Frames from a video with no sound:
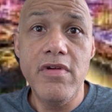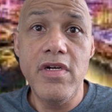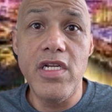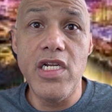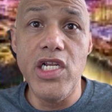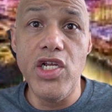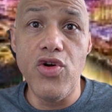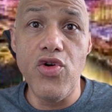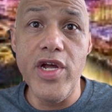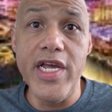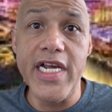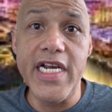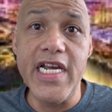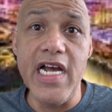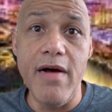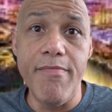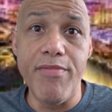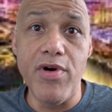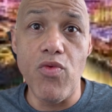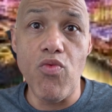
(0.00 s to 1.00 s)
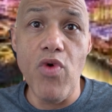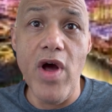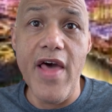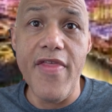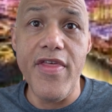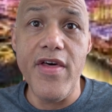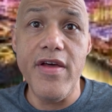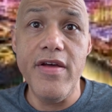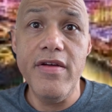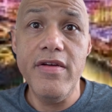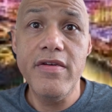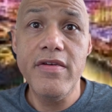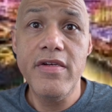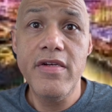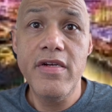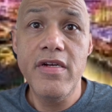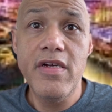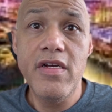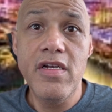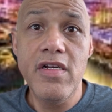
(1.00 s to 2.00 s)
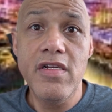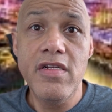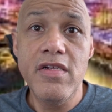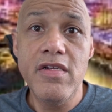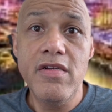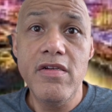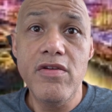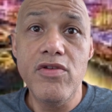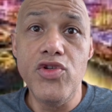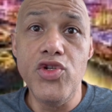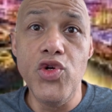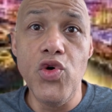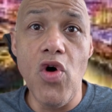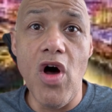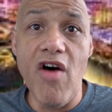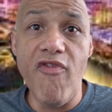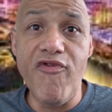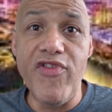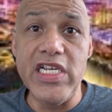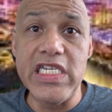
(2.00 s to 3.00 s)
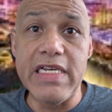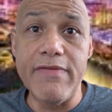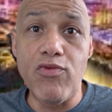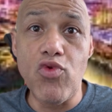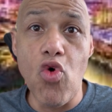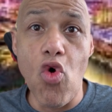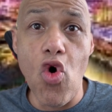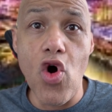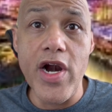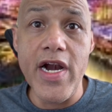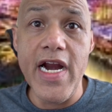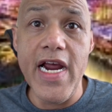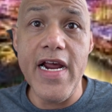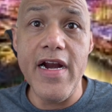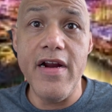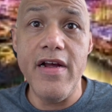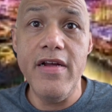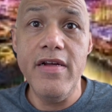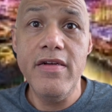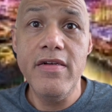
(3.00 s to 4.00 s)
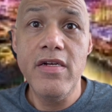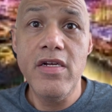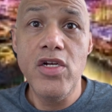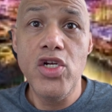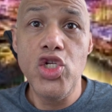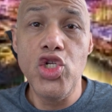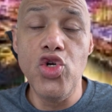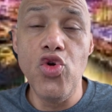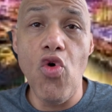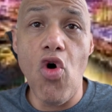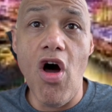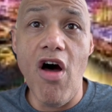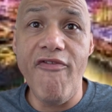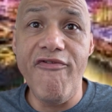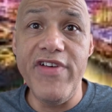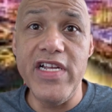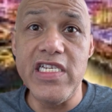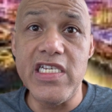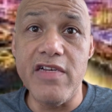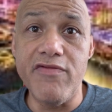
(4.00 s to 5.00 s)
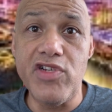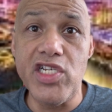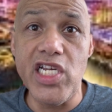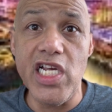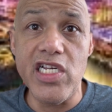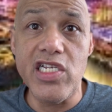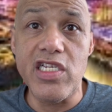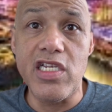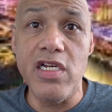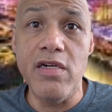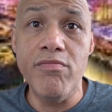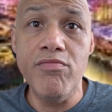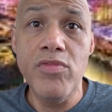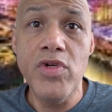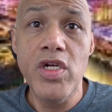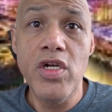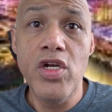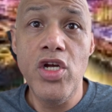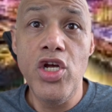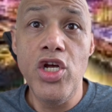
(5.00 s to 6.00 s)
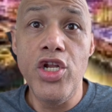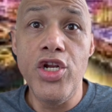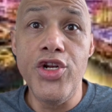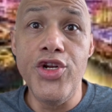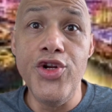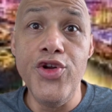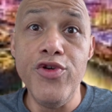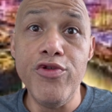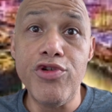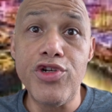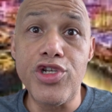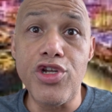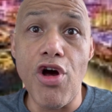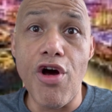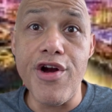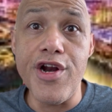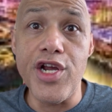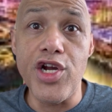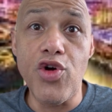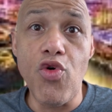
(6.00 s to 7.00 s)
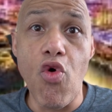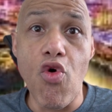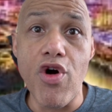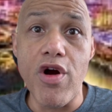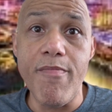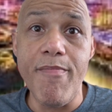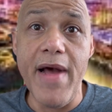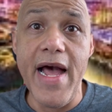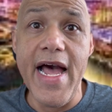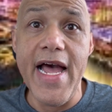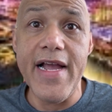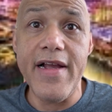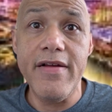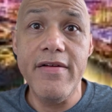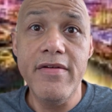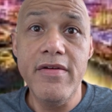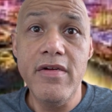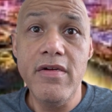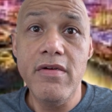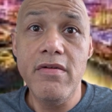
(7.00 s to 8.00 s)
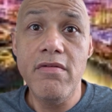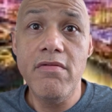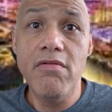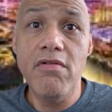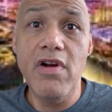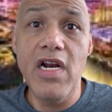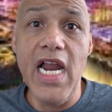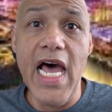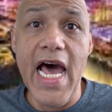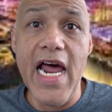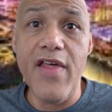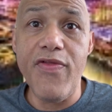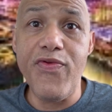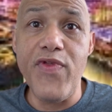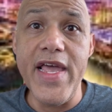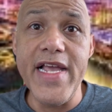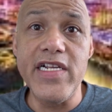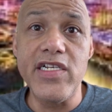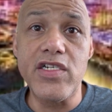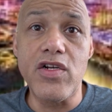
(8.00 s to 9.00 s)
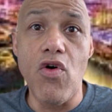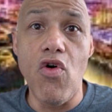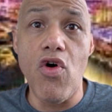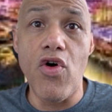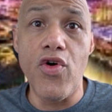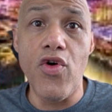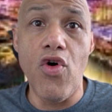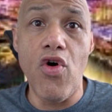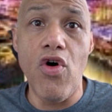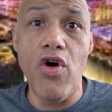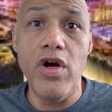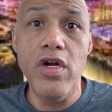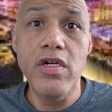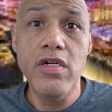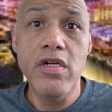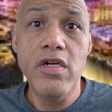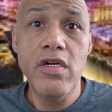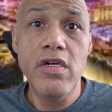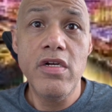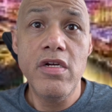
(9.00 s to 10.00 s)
A little encumbered weather, new offensive coordinator, new offensive system, new starting quarterback, a lot of things going on.